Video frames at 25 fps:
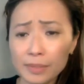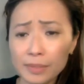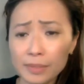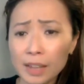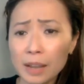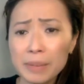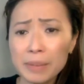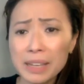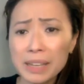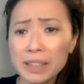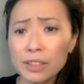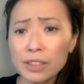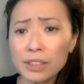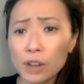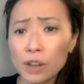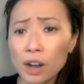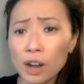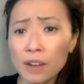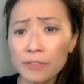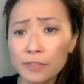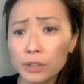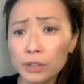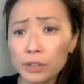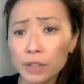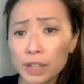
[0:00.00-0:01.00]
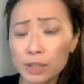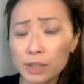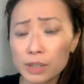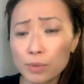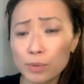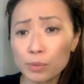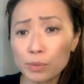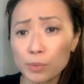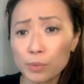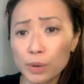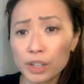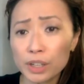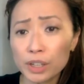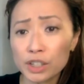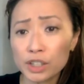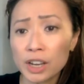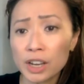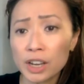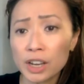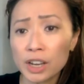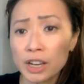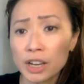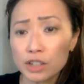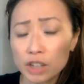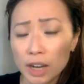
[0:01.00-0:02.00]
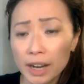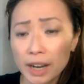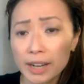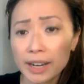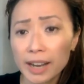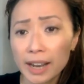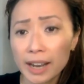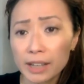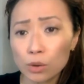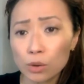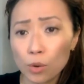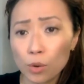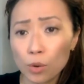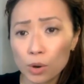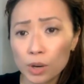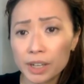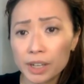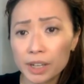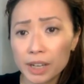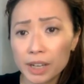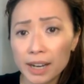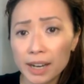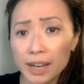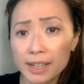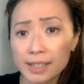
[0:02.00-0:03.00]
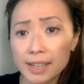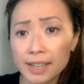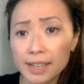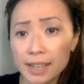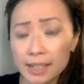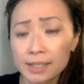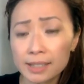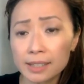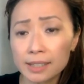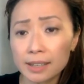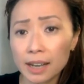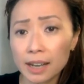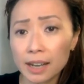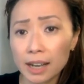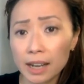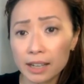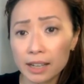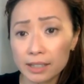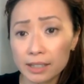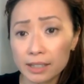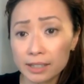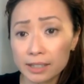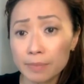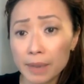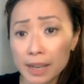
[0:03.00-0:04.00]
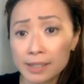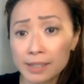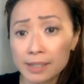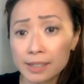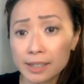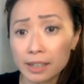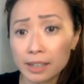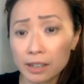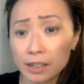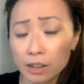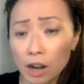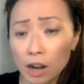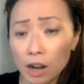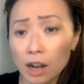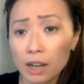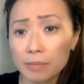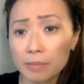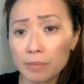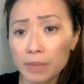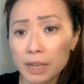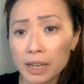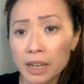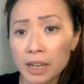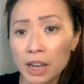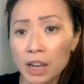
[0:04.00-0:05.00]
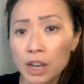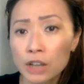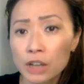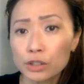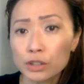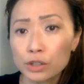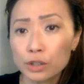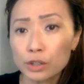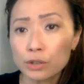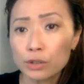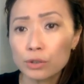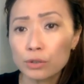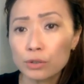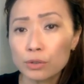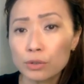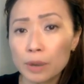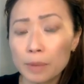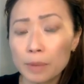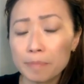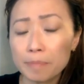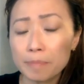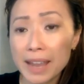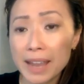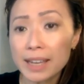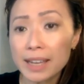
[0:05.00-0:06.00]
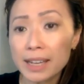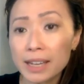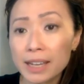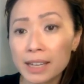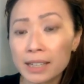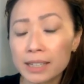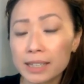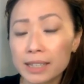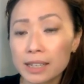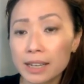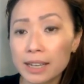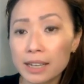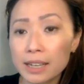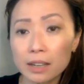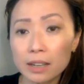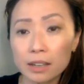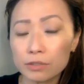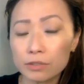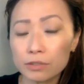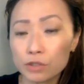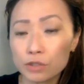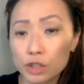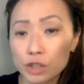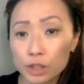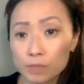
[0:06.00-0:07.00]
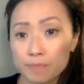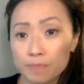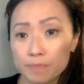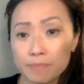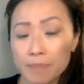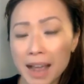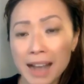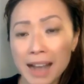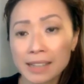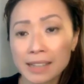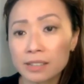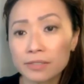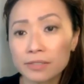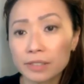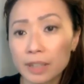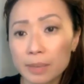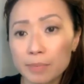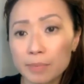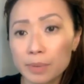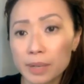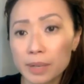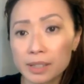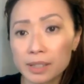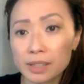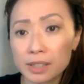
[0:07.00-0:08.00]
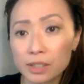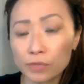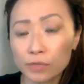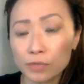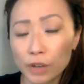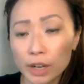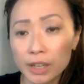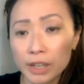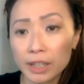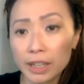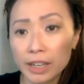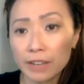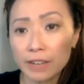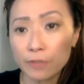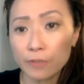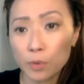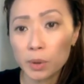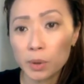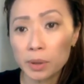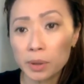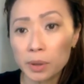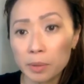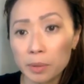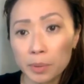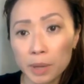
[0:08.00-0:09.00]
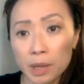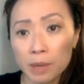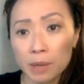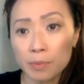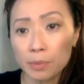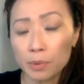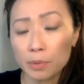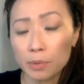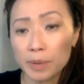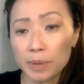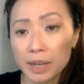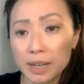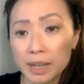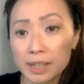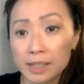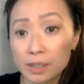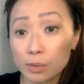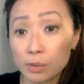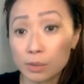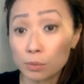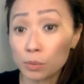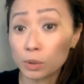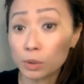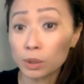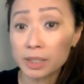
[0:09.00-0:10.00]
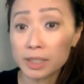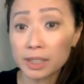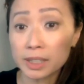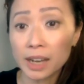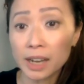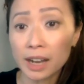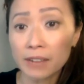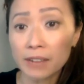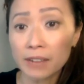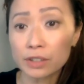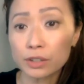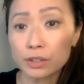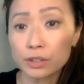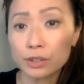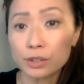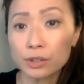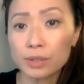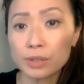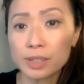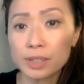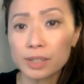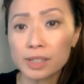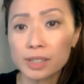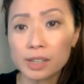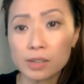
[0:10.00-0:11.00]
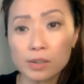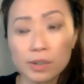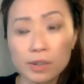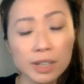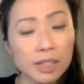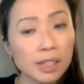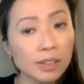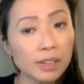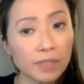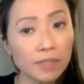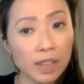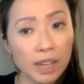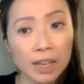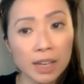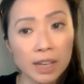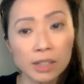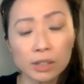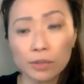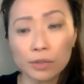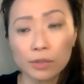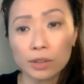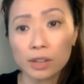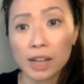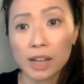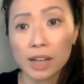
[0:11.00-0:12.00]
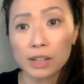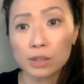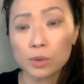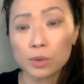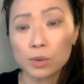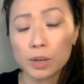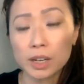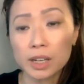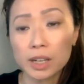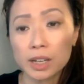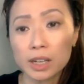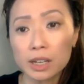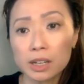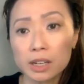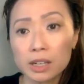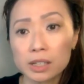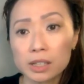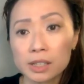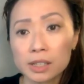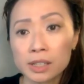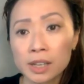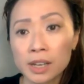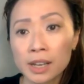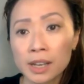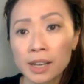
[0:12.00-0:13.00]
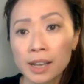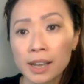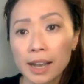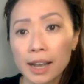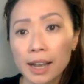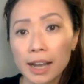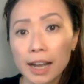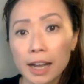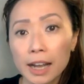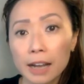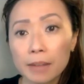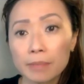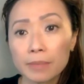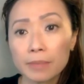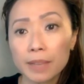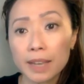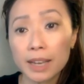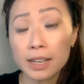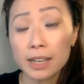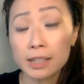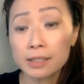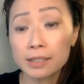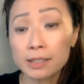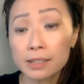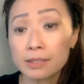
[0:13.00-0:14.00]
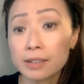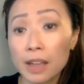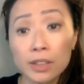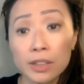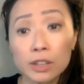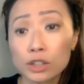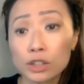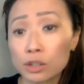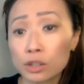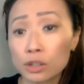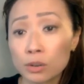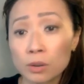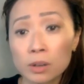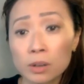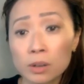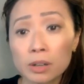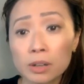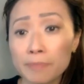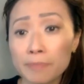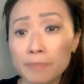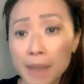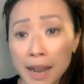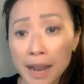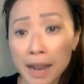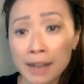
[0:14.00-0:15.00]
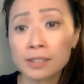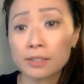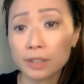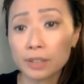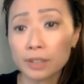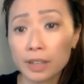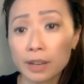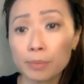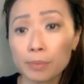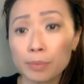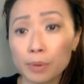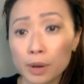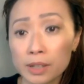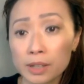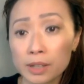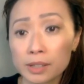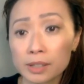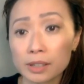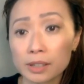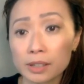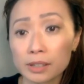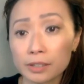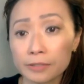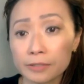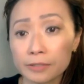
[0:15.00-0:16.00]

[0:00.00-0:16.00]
I mean, the thoughtfulness with which China has organized its uh, domestic economy to make it just massively business friendly for the people because it really did have to do a series of things over the last 20 years um, is nothing short of massively impressive